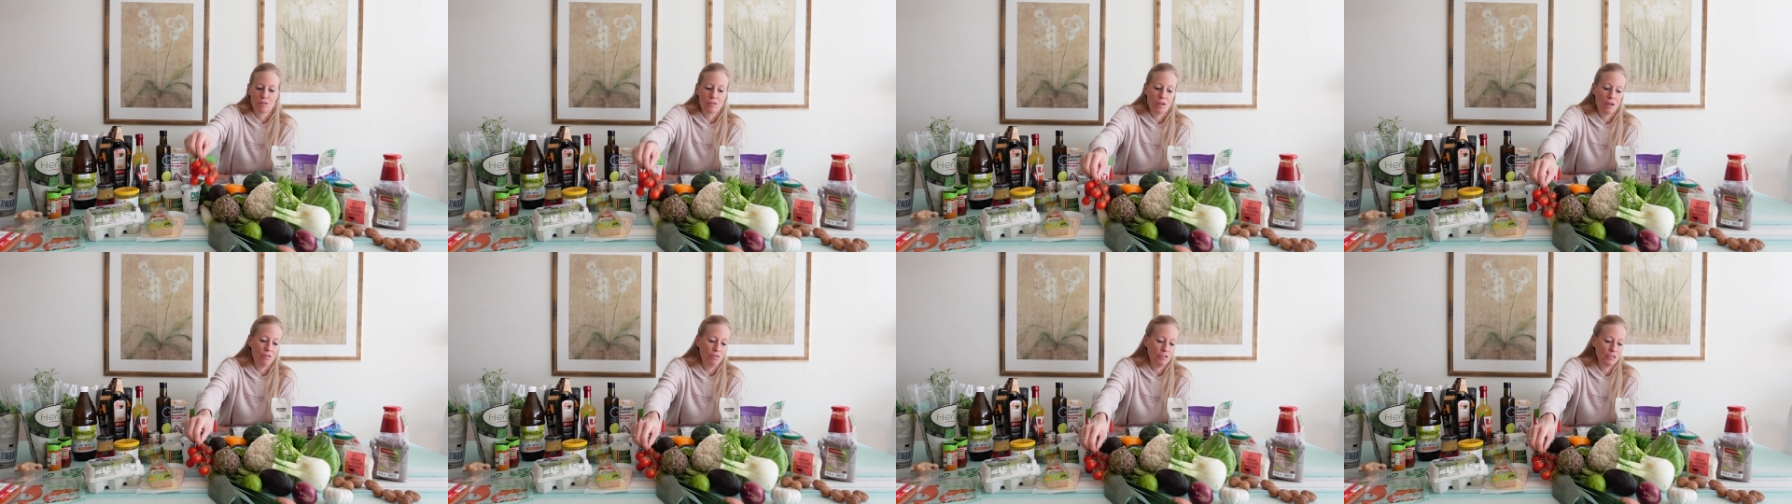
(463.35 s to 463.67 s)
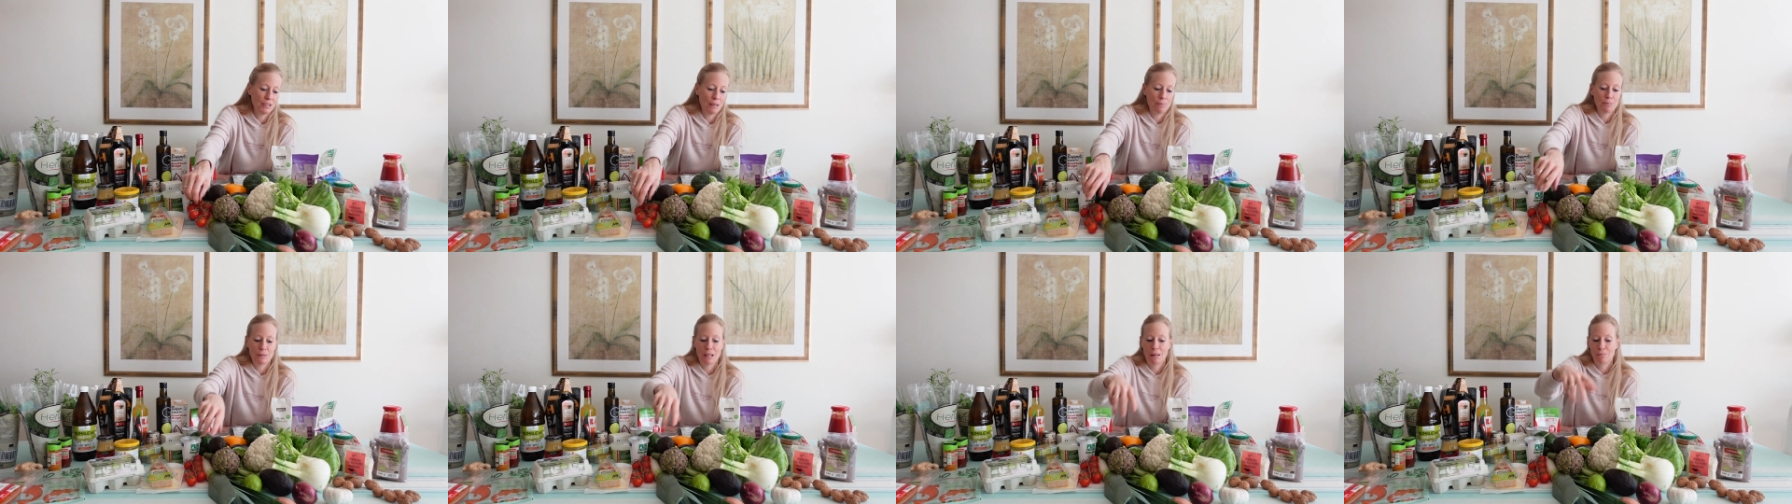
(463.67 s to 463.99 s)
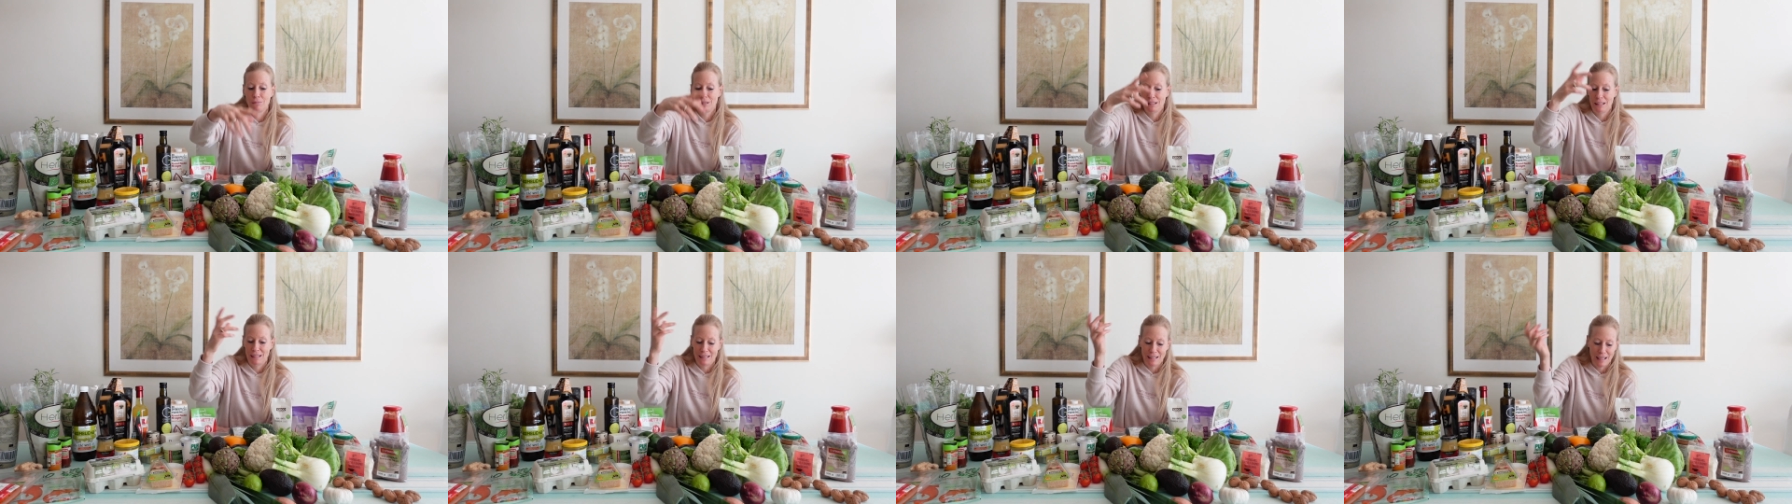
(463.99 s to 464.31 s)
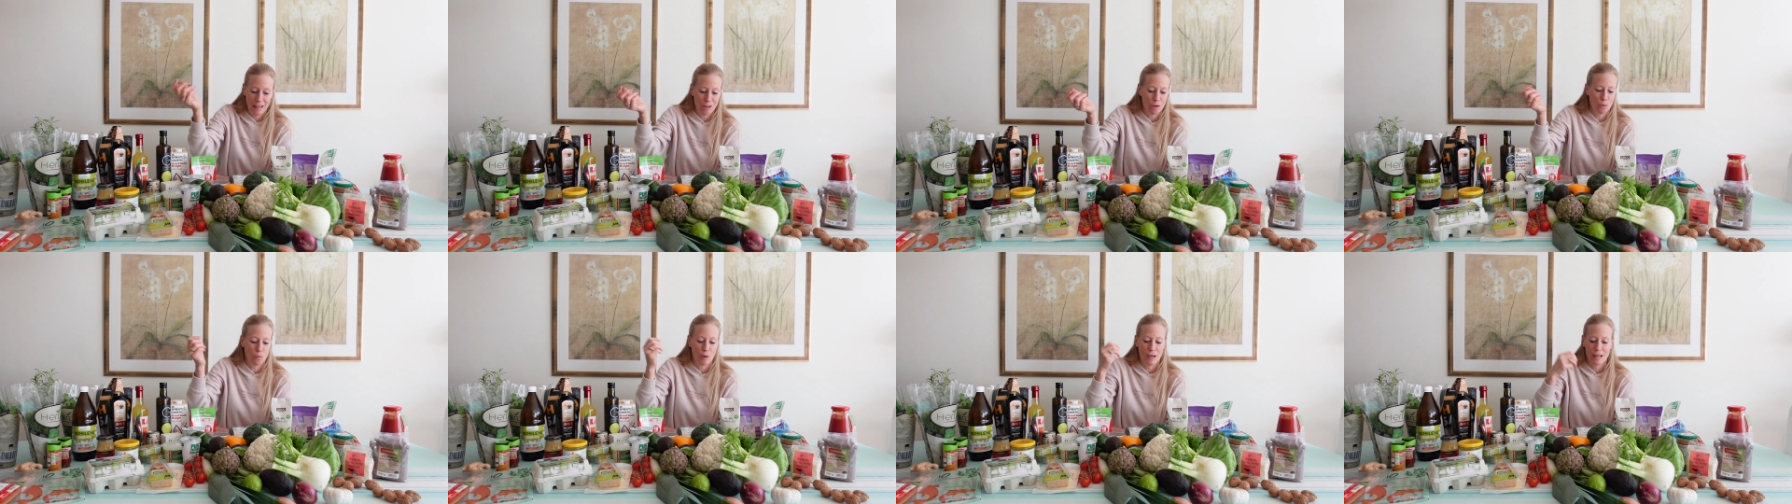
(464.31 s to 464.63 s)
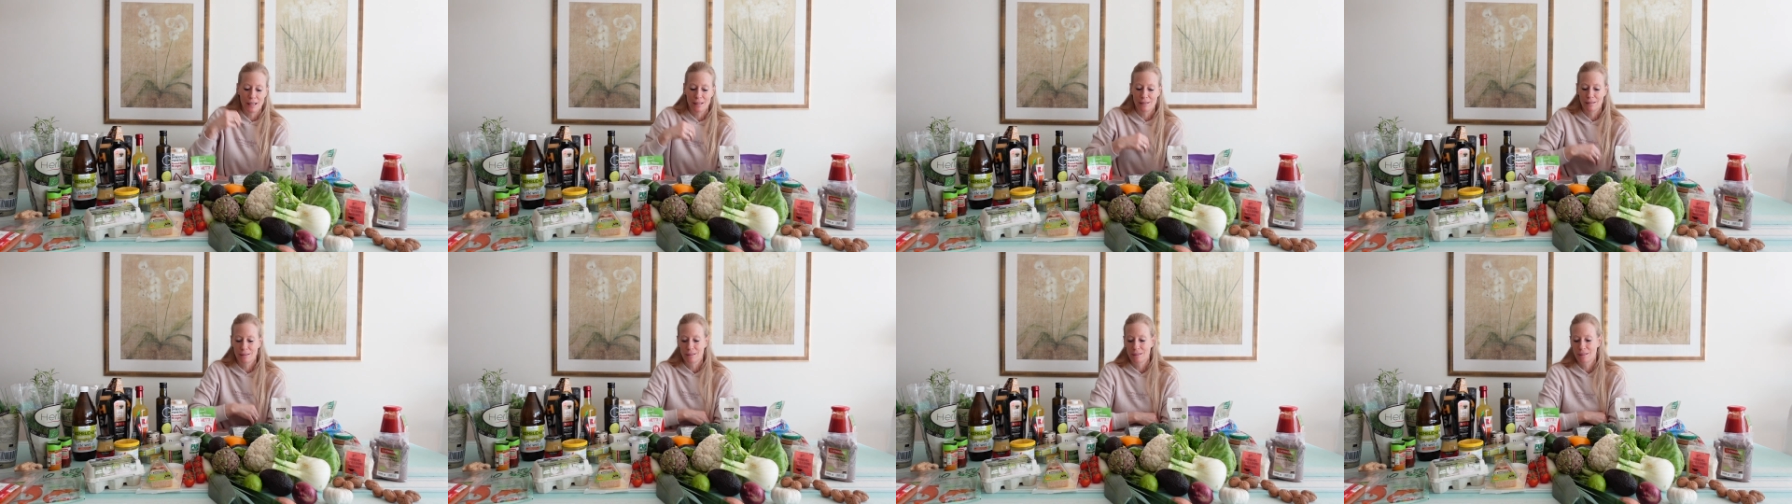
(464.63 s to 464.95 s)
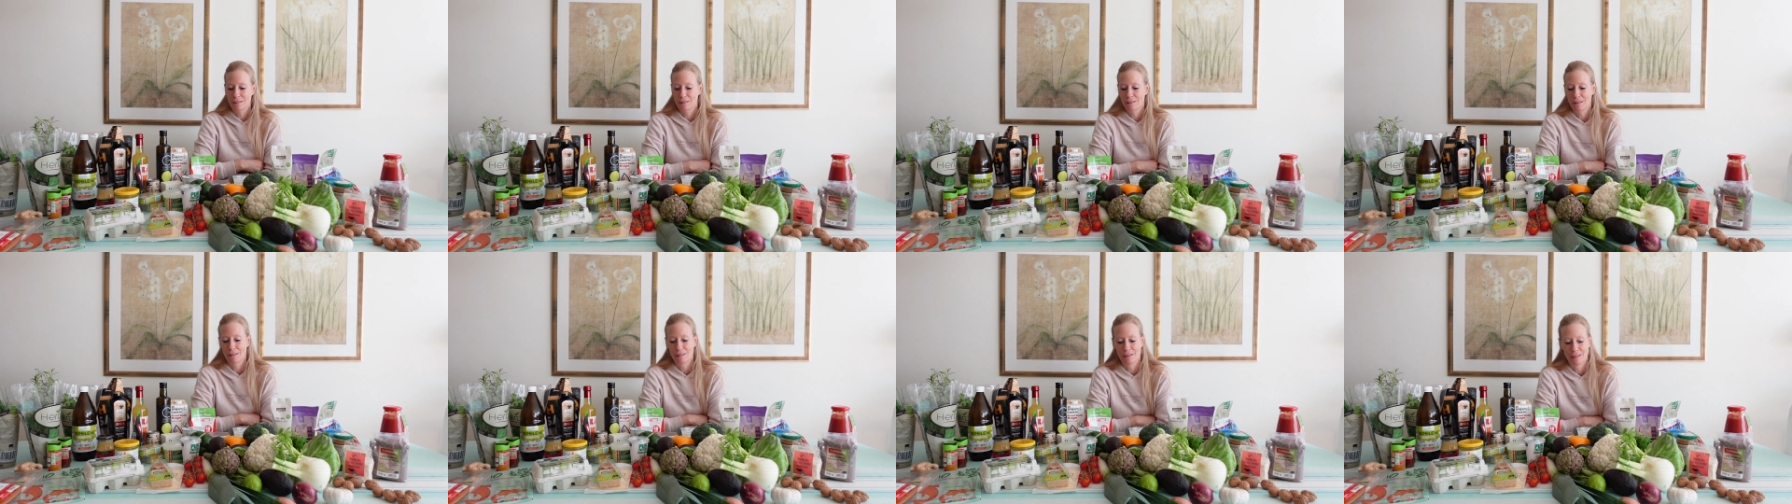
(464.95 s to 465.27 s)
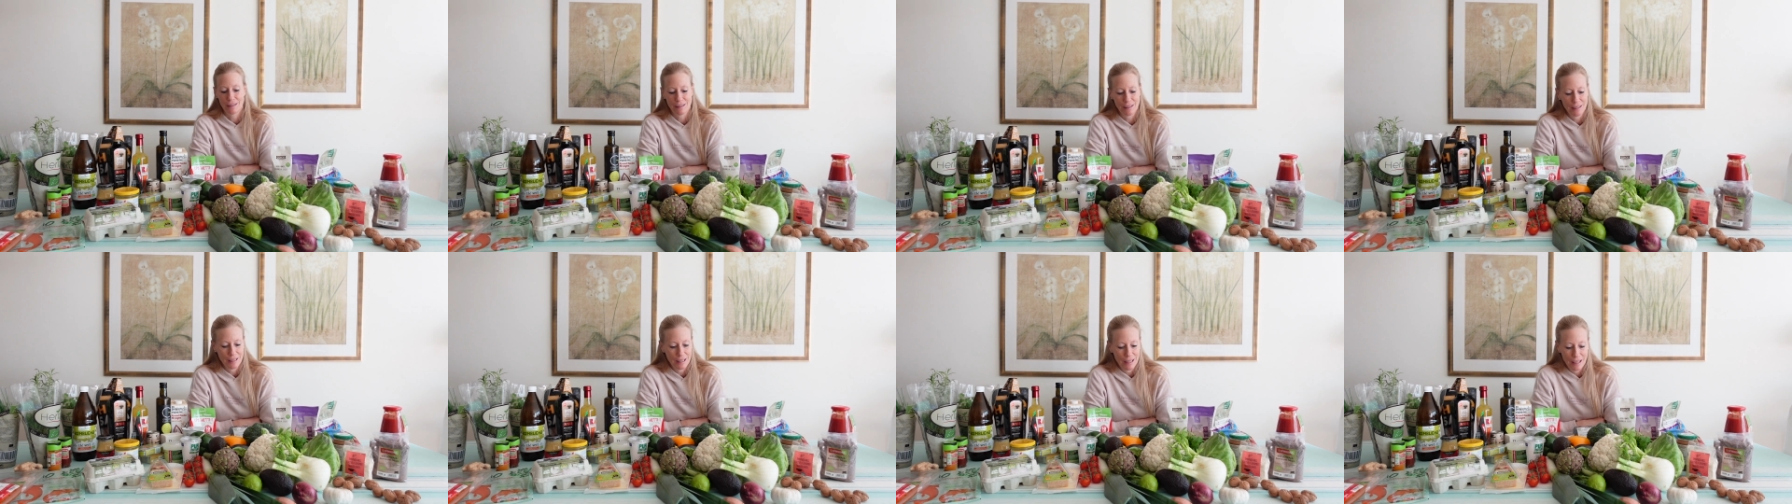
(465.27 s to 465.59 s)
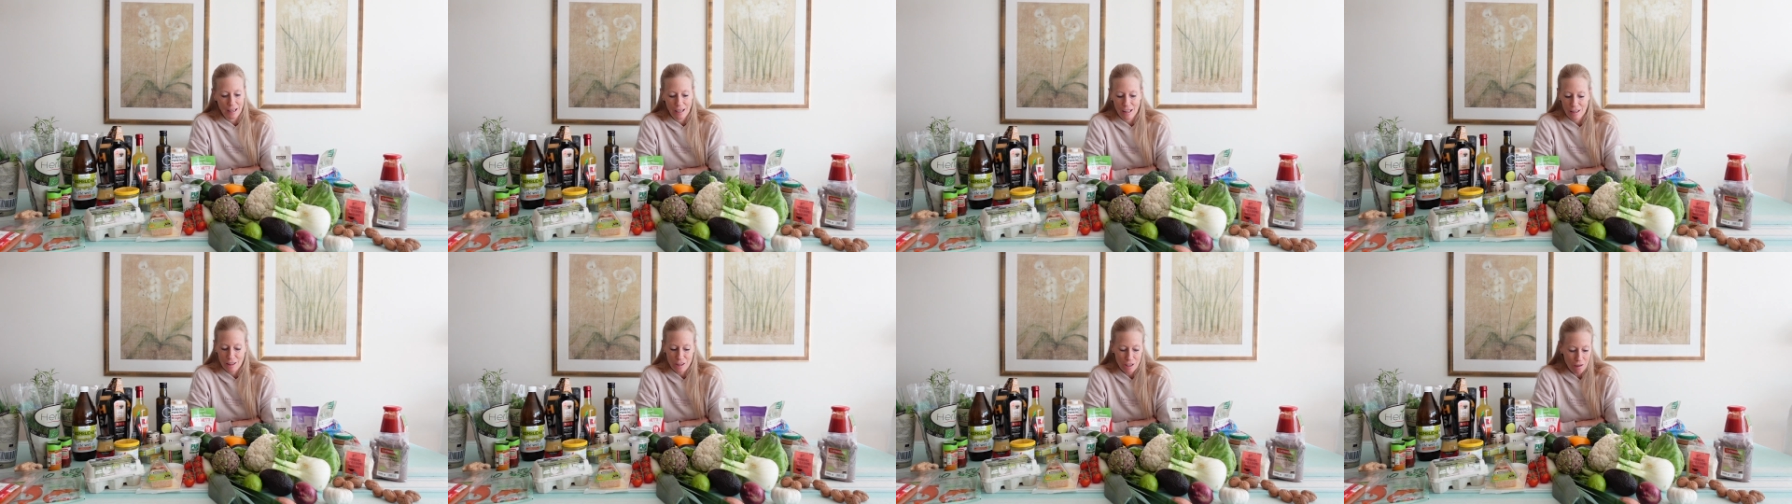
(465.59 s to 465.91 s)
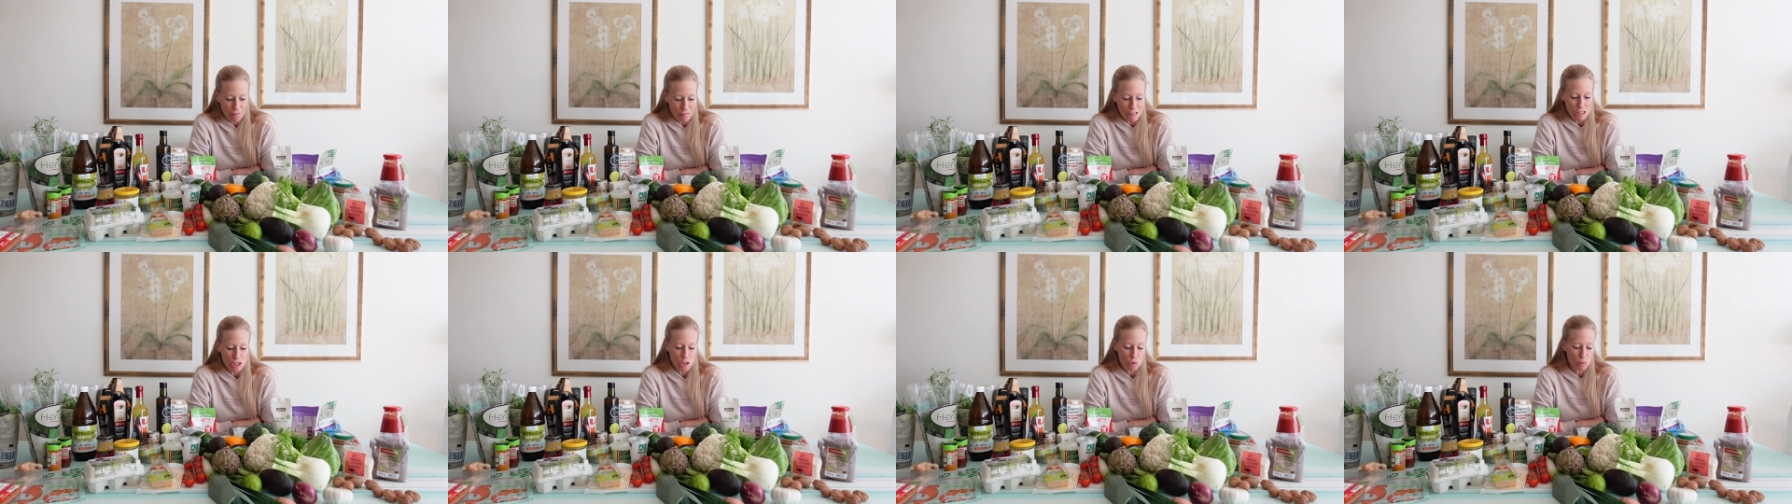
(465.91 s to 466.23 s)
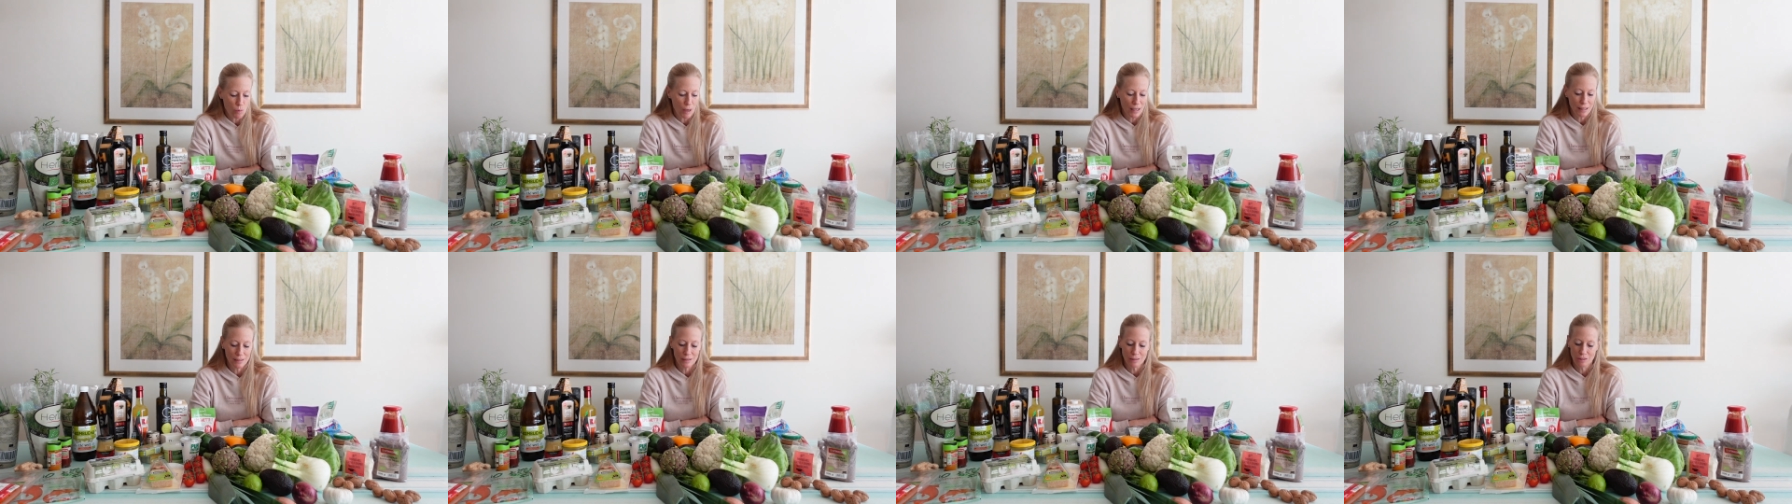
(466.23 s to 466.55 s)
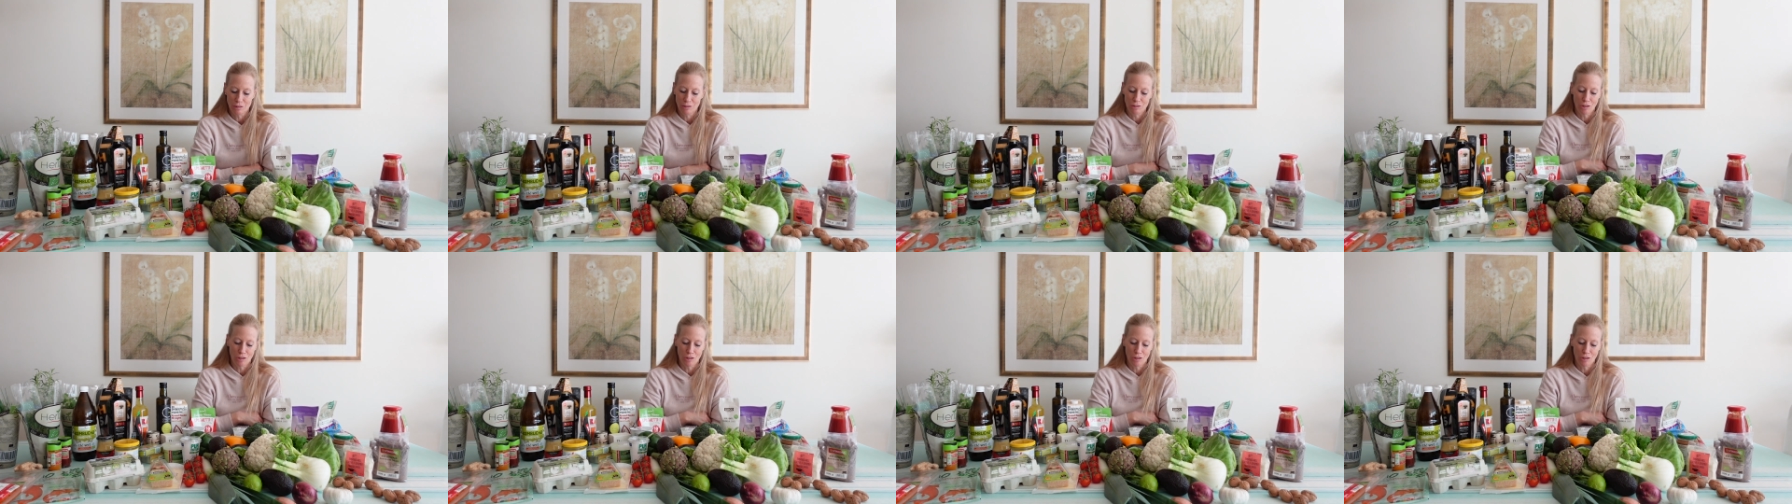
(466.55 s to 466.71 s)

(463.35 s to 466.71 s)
Go for sometimes the yellow ones, the orange ones.